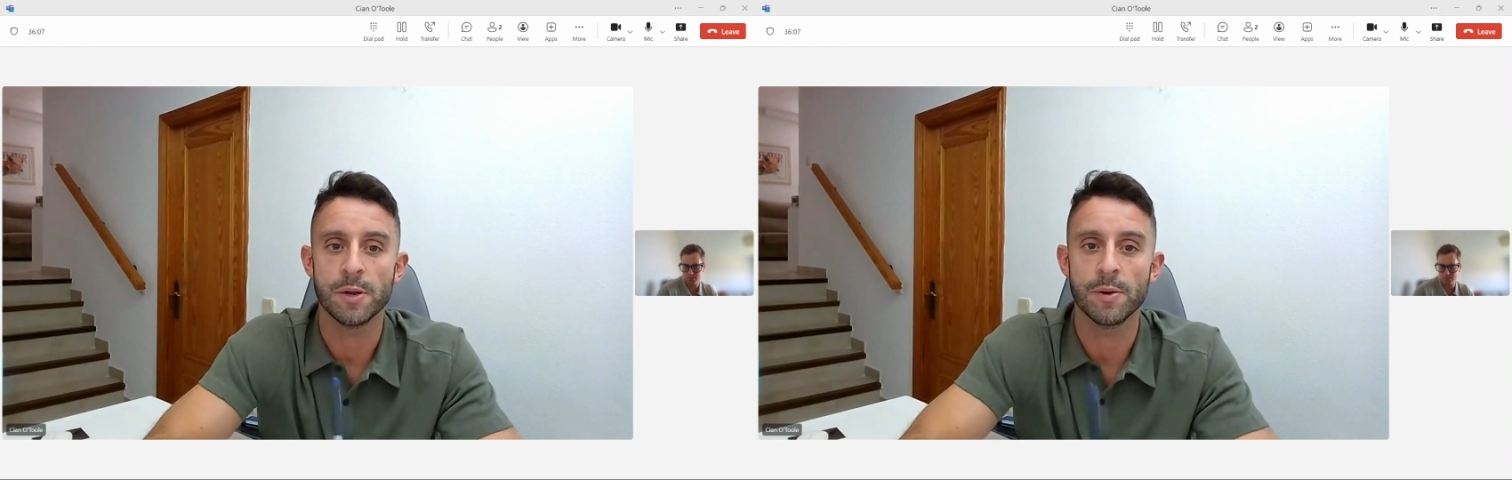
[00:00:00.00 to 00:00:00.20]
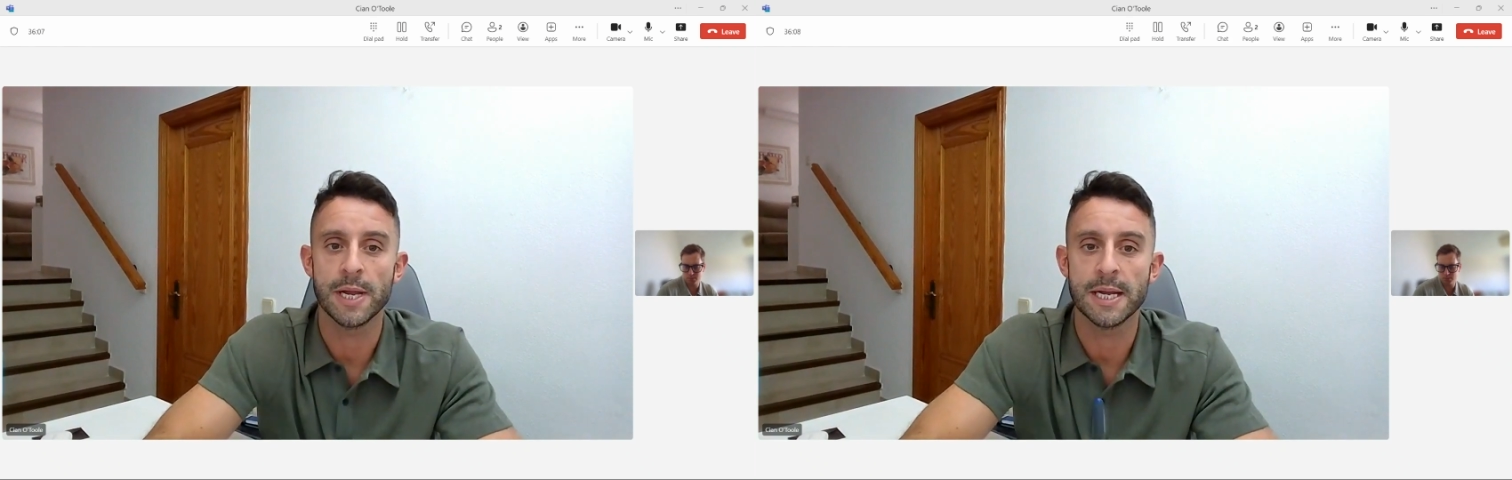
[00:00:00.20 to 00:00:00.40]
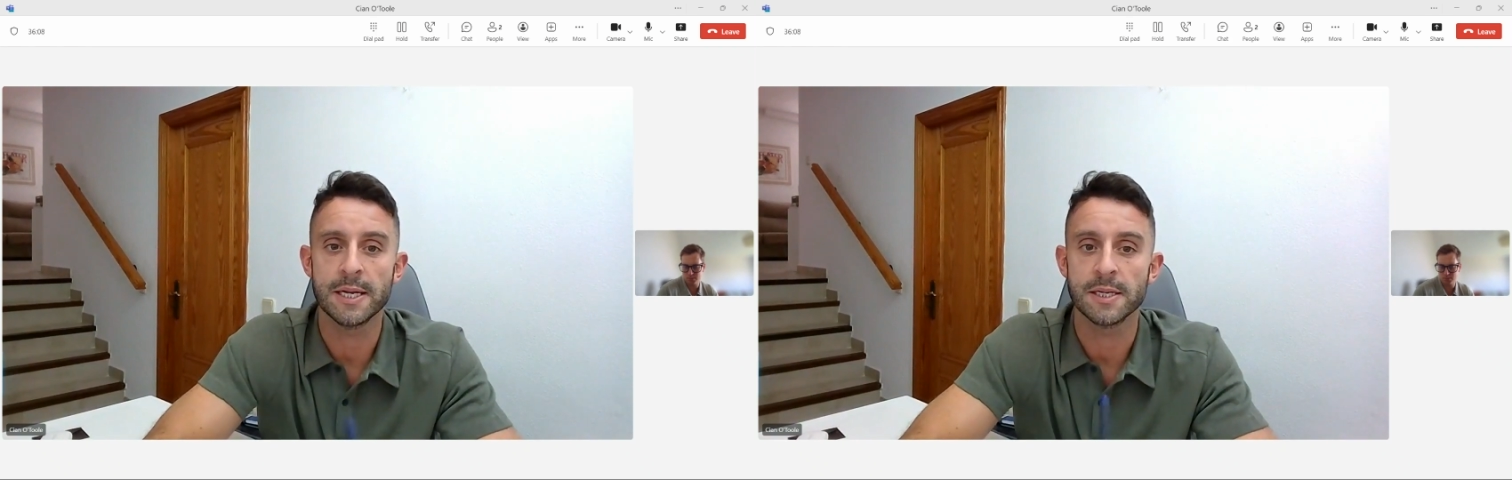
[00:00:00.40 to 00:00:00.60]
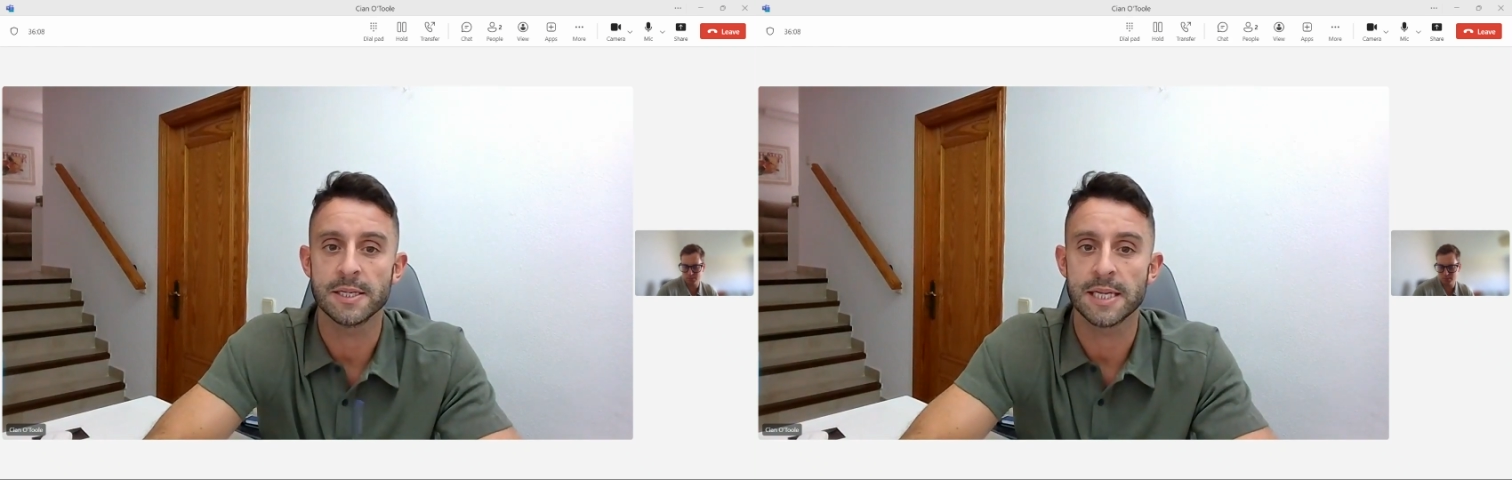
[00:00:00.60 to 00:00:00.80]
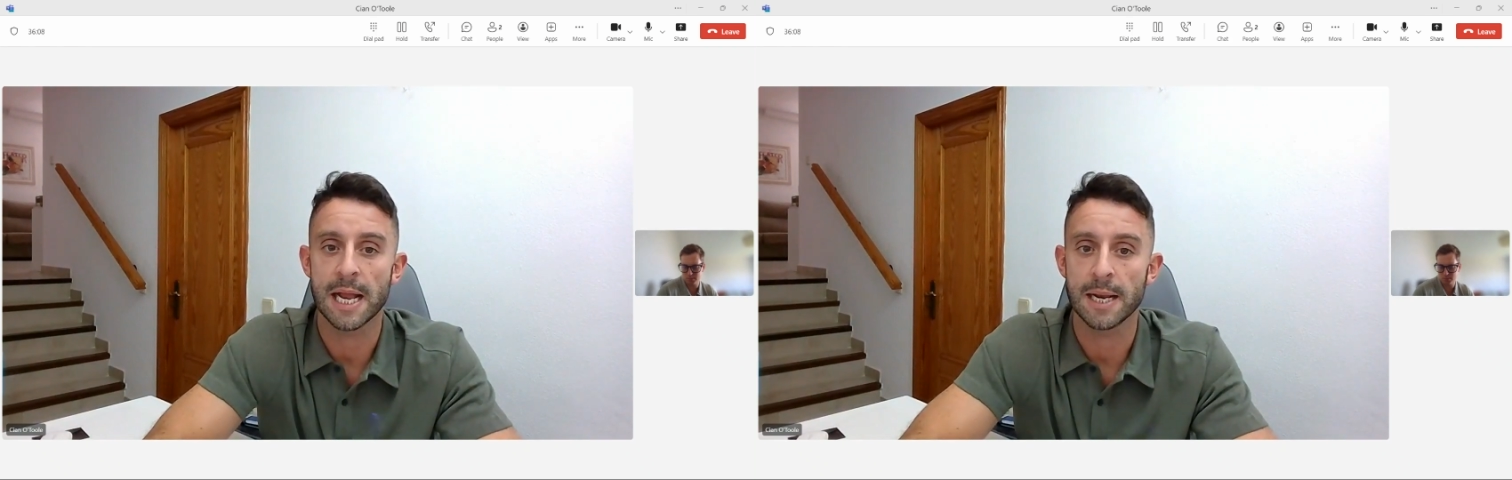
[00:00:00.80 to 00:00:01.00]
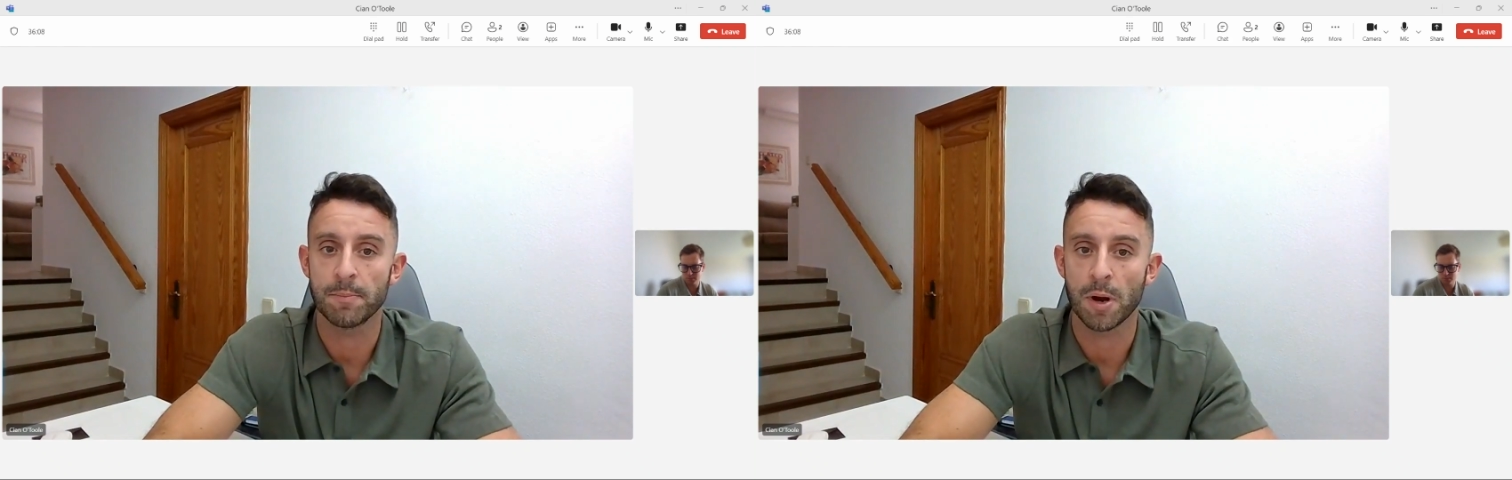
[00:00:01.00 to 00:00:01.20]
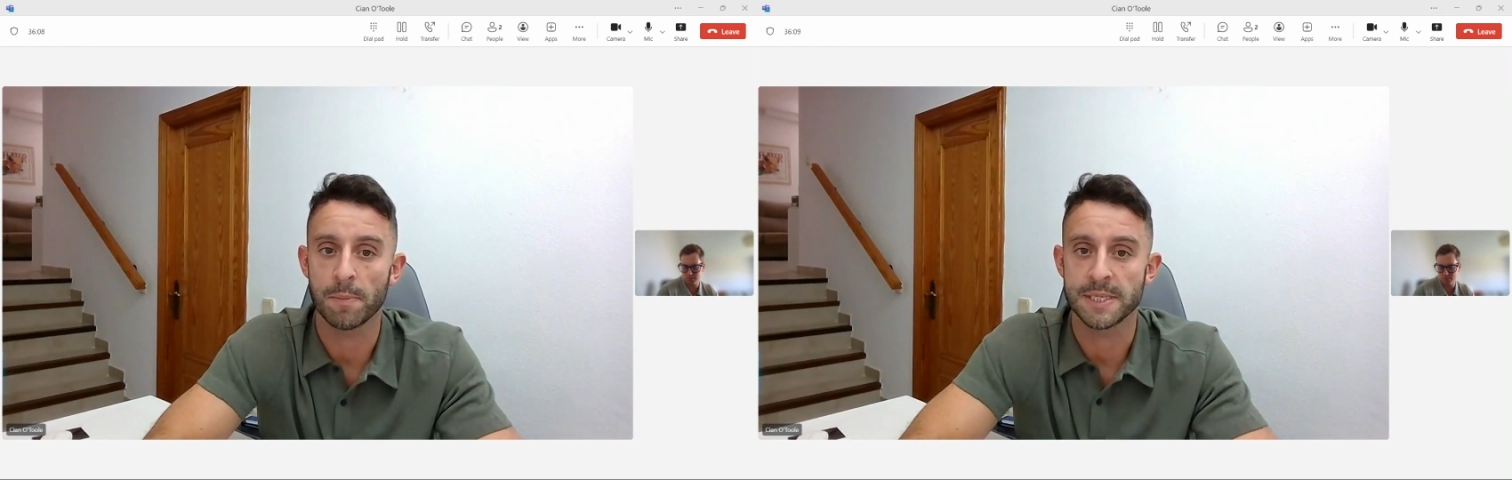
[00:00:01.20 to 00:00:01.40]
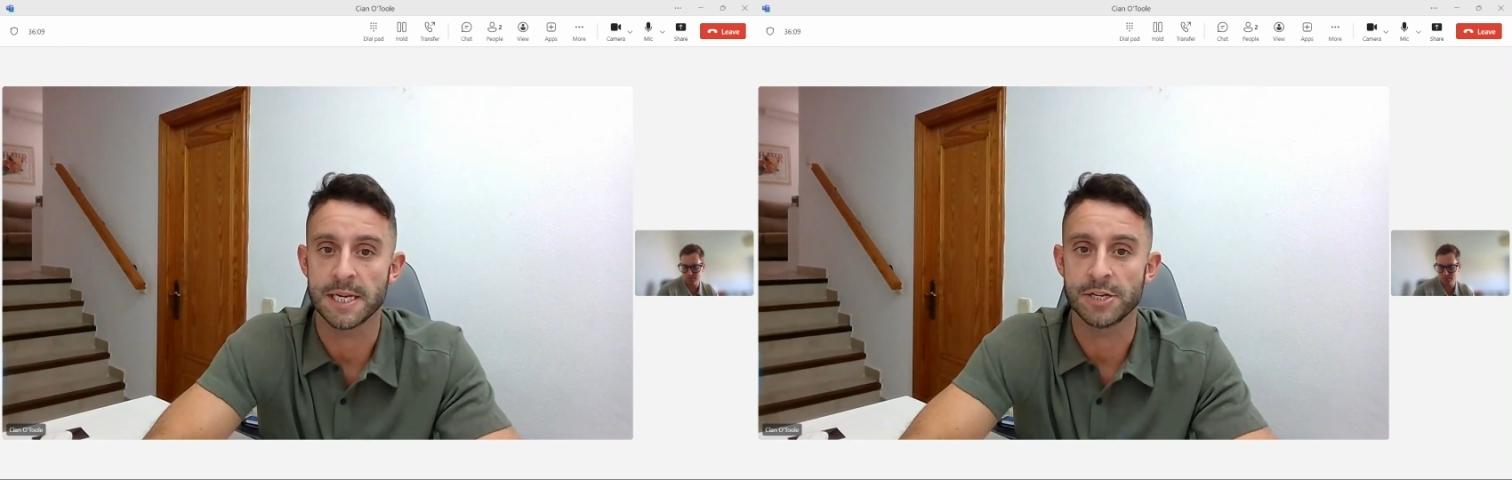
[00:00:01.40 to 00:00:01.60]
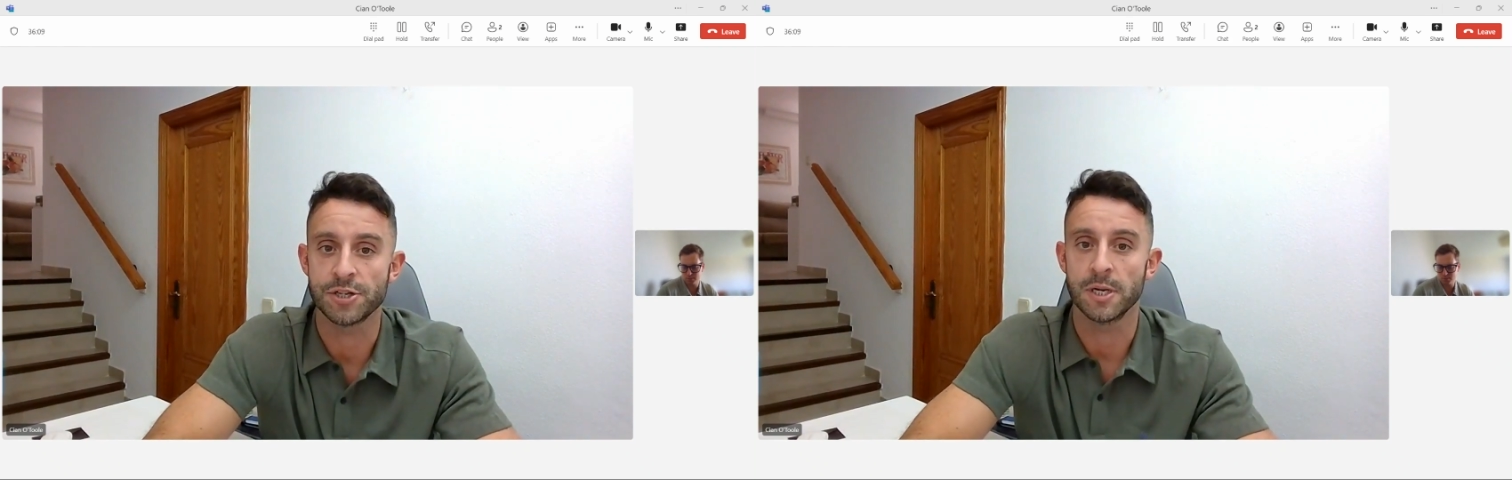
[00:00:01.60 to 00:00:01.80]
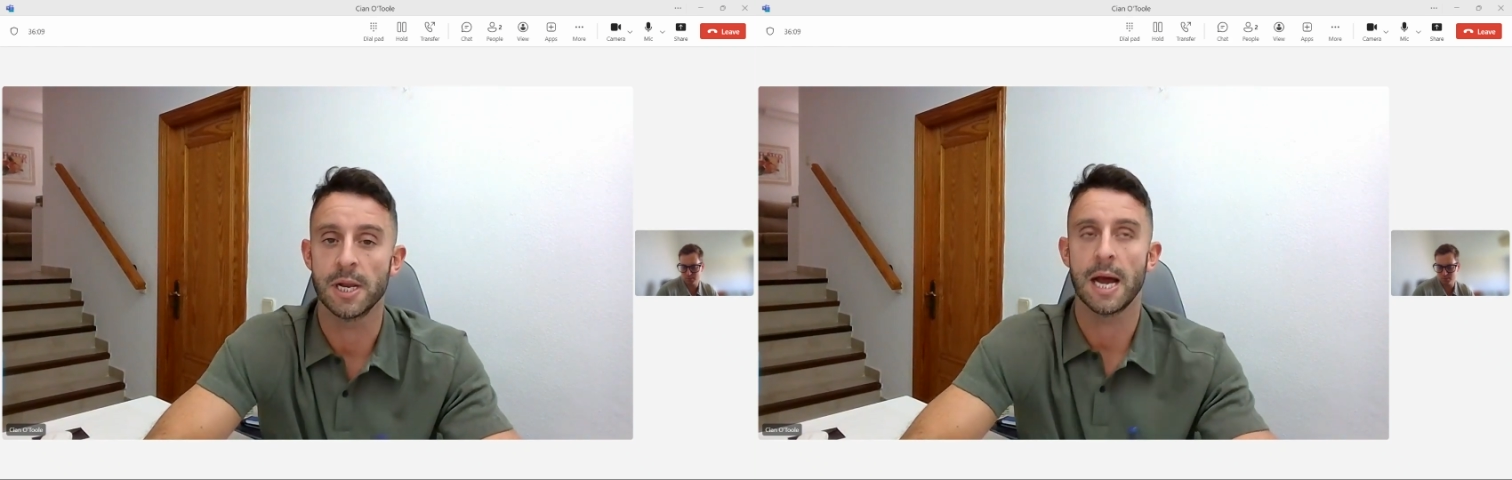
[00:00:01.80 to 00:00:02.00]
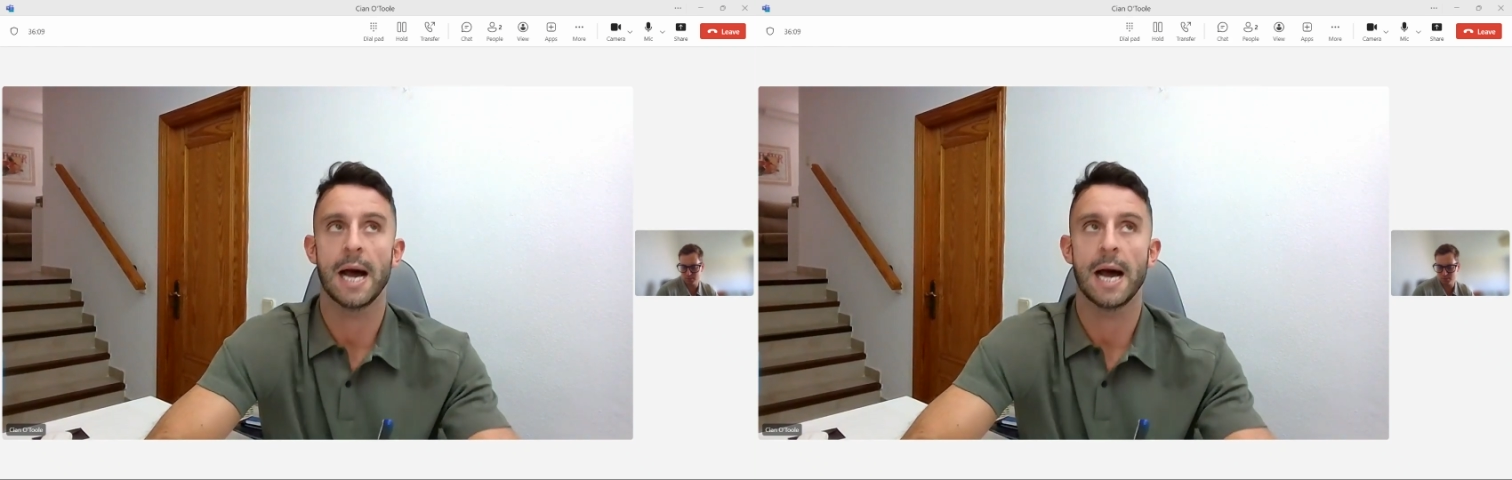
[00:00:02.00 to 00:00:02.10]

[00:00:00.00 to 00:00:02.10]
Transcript: unique selling proposition,